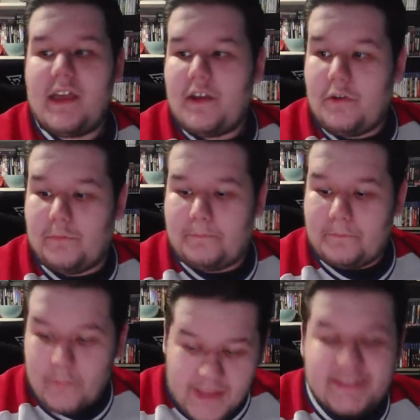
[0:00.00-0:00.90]
who
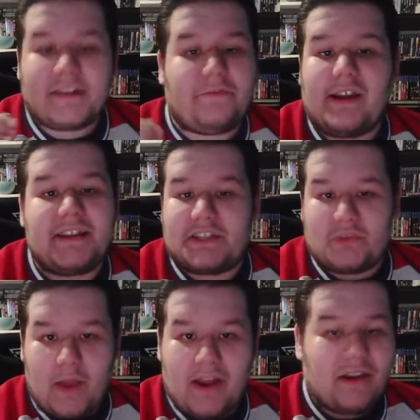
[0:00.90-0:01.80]
isn't afraid to
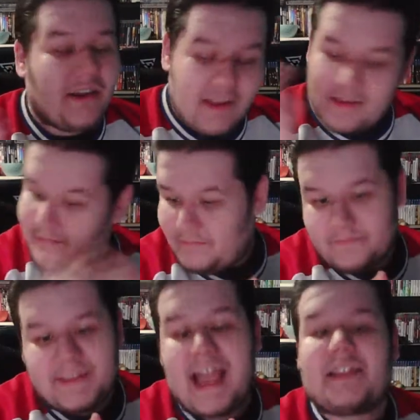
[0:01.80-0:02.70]
swear,
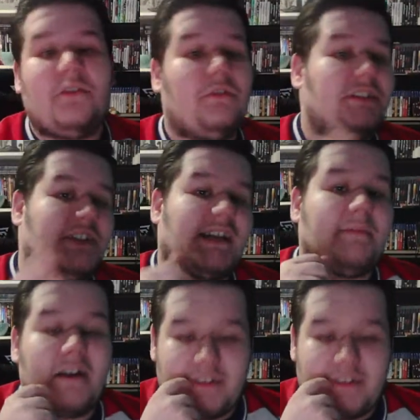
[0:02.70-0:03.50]
Zach Nolan, check him out.